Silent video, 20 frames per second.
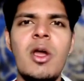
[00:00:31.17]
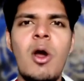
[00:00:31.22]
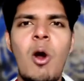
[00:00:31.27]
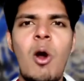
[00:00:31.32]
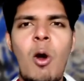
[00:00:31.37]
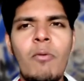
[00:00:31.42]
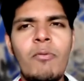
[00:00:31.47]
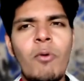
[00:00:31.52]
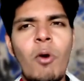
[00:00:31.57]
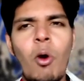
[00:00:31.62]

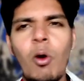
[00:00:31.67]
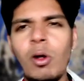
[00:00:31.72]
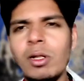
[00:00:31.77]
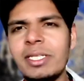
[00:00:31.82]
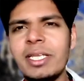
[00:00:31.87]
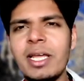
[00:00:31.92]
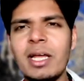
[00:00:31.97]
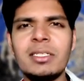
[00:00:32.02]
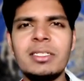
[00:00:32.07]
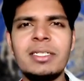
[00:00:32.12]
of all
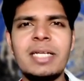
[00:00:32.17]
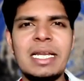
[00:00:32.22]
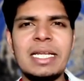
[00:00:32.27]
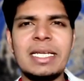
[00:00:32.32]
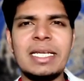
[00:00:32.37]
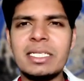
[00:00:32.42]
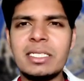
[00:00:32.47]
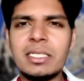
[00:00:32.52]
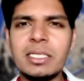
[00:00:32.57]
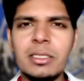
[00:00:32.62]
the other
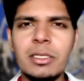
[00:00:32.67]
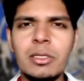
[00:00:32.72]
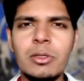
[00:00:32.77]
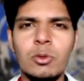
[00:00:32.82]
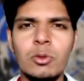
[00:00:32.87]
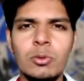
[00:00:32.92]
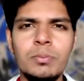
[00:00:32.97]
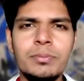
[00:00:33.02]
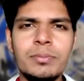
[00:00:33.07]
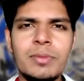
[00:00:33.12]
delegates in the
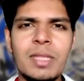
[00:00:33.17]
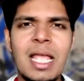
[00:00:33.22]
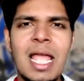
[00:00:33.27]
room